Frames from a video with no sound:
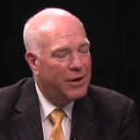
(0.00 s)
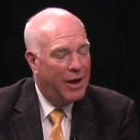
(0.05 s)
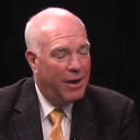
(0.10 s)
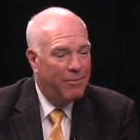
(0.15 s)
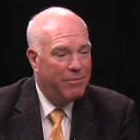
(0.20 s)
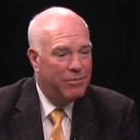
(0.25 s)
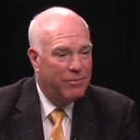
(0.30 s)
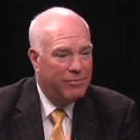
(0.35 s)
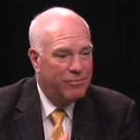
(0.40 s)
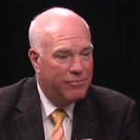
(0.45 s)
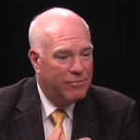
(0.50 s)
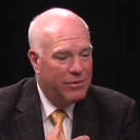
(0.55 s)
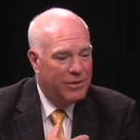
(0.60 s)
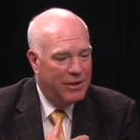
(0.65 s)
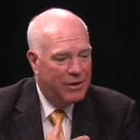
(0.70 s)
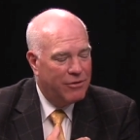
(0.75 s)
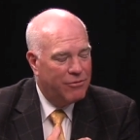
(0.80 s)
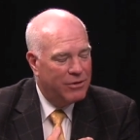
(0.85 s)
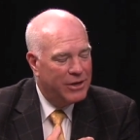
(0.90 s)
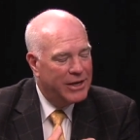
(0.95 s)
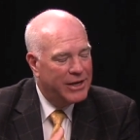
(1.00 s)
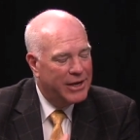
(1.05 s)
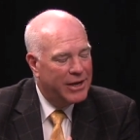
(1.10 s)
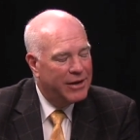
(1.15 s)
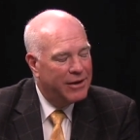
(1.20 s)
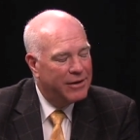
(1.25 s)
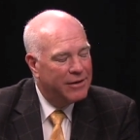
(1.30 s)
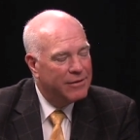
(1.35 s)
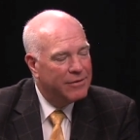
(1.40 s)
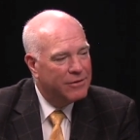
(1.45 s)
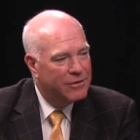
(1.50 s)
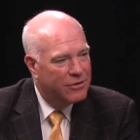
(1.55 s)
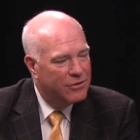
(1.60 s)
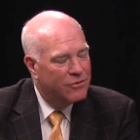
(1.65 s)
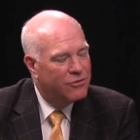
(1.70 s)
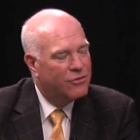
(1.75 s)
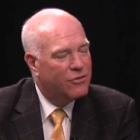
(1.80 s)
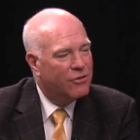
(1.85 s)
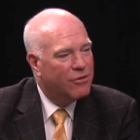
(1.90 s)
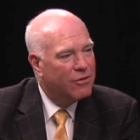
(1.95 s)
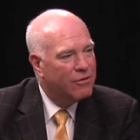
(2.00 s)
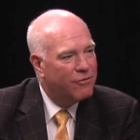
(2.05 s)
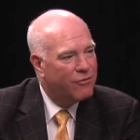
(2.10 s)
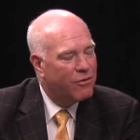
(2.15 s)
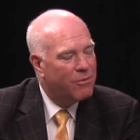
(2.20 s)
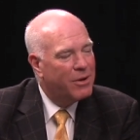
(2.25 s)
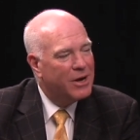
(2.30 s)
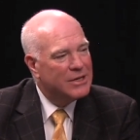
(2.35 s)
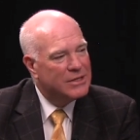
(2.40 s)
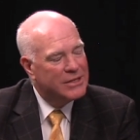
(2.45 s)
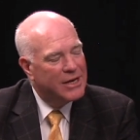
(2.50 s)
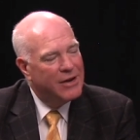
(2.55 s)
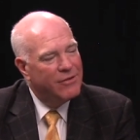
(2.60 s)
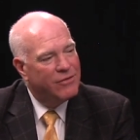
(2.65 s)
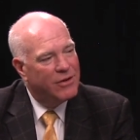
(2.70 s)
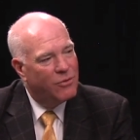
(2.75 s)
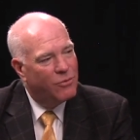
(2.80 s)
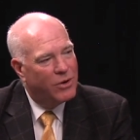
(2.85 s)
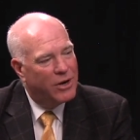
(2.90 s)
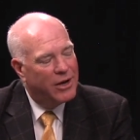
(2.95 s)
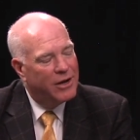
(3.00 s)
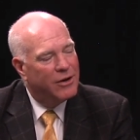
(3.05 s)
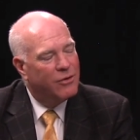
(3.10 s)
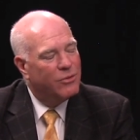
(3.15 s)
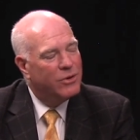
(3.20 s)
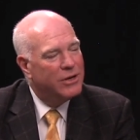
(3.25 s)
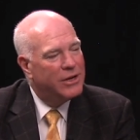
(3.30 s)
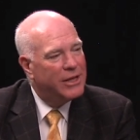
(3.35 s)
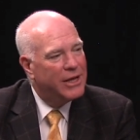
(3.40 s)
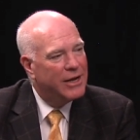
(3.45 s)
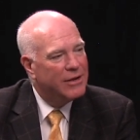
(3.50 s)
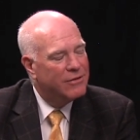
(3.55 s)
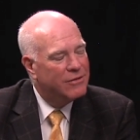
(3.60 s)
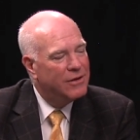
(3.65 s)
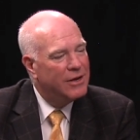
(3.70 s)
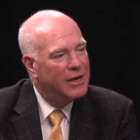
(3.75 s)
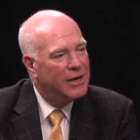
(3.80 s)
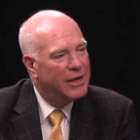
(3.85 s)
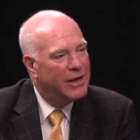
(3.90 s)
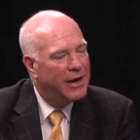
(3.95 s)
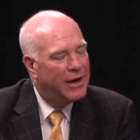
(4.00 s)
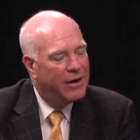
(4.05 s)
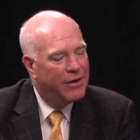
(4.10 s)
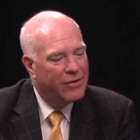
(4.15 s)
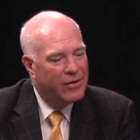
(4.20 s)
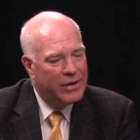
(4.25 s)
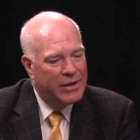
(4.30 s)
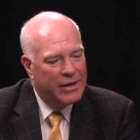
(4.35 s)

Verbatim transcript: I'm literally getting concerned for my safety when I go into that city now.